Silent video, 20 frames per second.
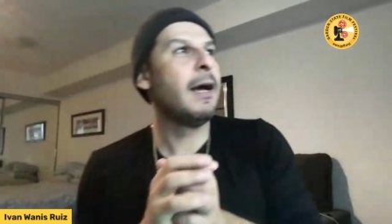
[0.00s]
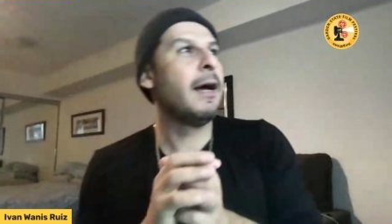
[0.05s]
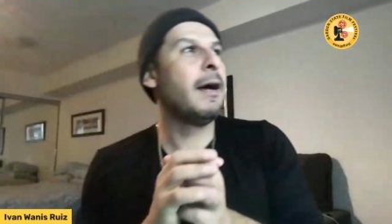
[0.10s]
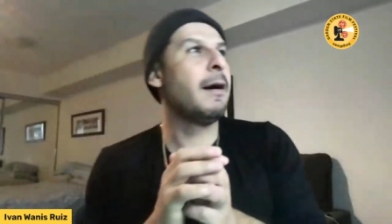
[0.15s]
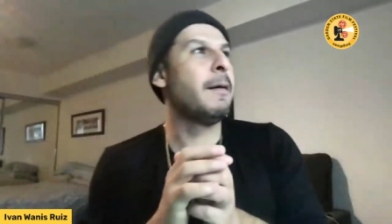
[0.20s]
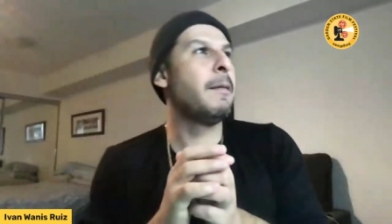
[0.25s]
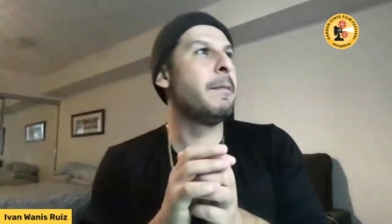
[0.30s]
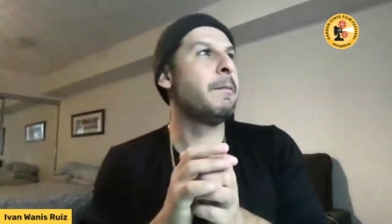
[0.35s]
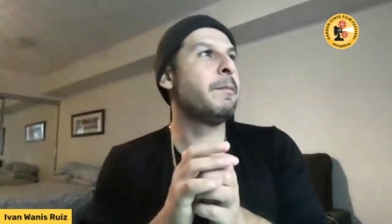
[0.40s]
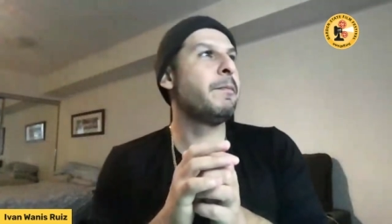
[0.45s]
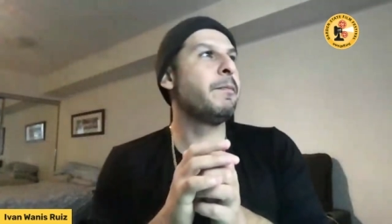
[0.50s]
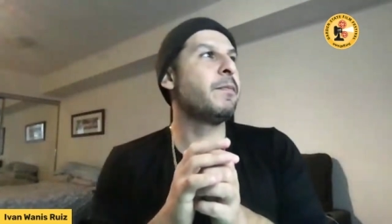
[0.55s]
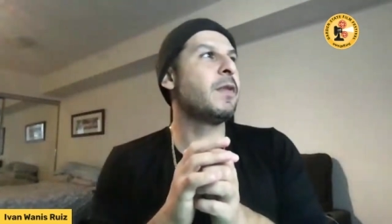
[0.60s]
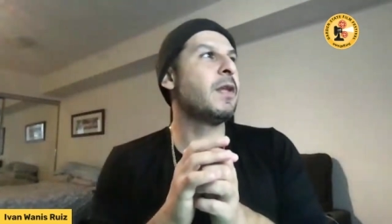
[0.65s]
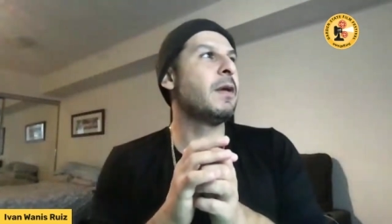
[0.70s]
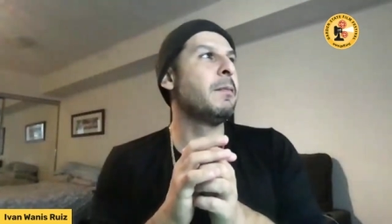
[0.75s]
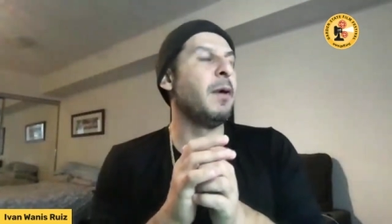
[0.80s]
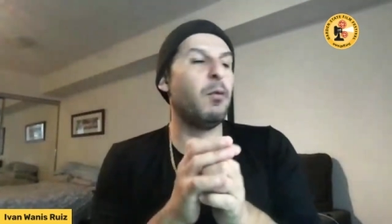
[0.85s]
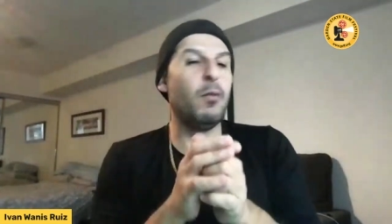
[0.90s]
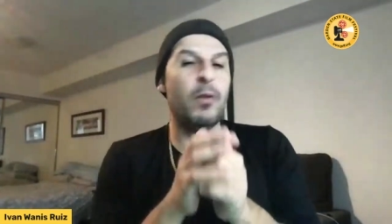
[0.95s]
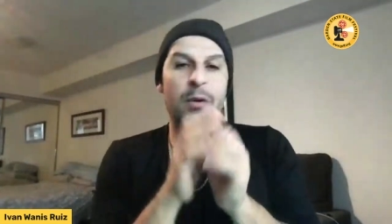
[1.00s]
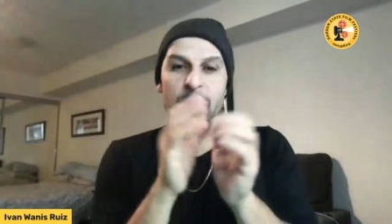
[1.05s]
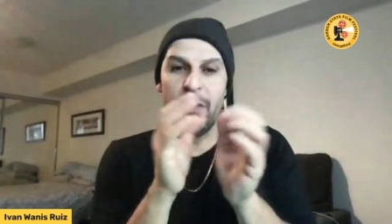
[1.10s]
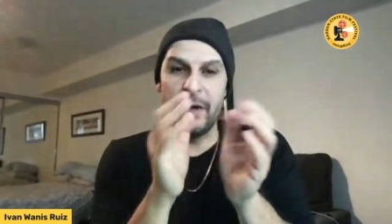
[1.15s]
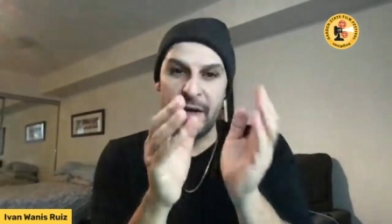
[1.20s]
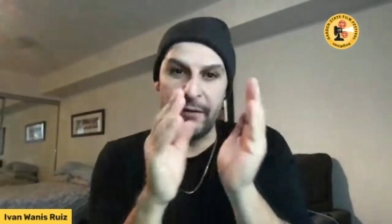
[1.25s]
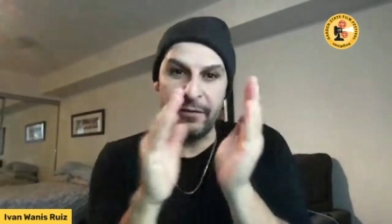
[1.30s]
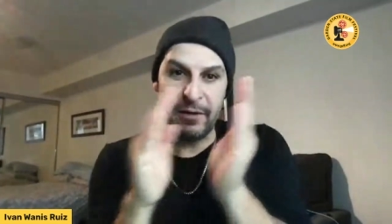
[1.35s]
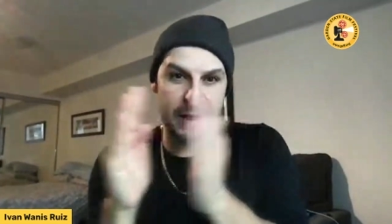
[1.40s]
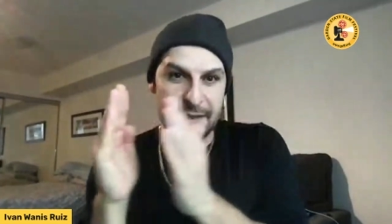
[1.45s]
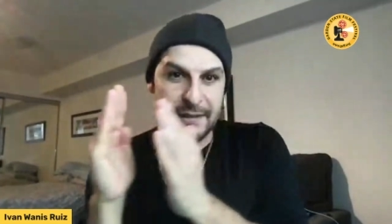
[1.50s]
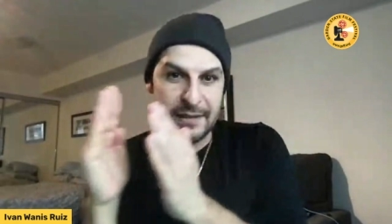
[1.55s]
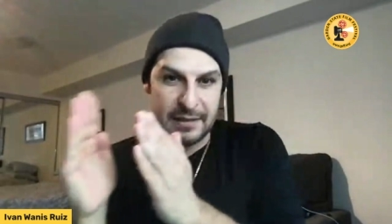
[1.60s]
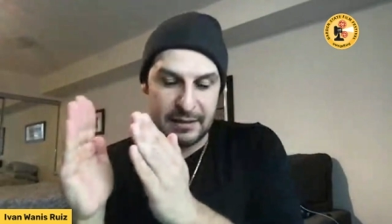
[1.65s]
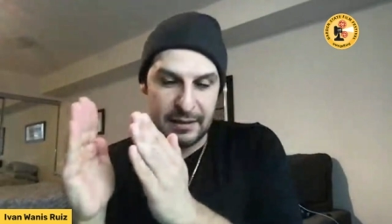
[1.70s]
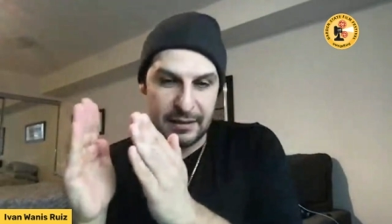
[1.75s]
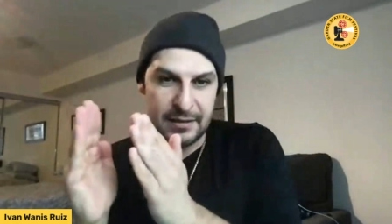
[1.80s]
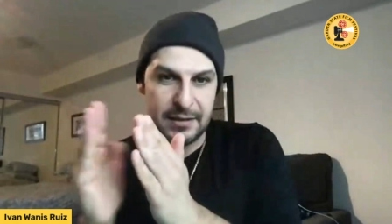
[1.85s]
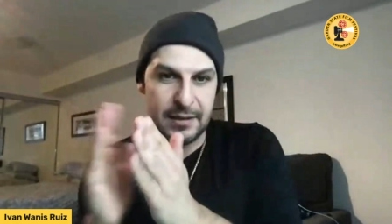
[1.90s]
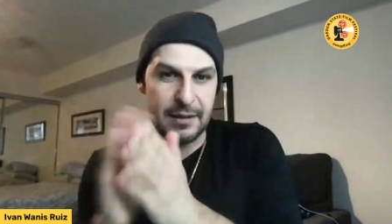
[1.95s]
um, but we were never
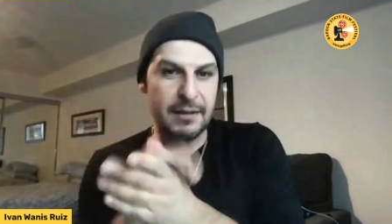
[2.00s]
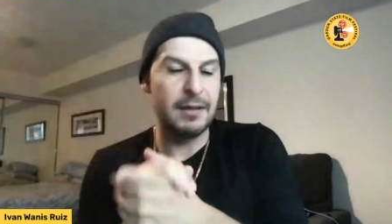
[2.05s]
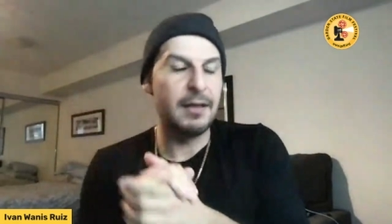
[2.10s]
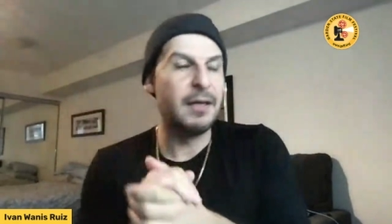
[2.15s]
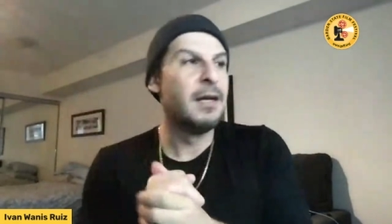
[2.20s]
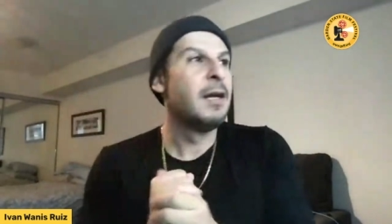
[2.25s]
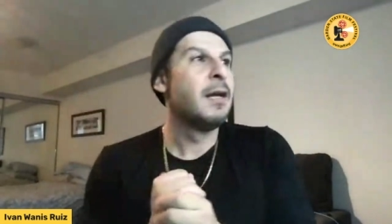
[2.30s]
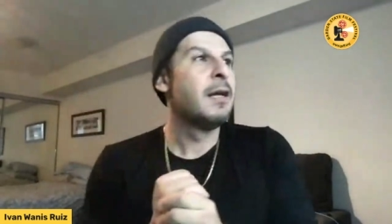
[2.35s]
consistent.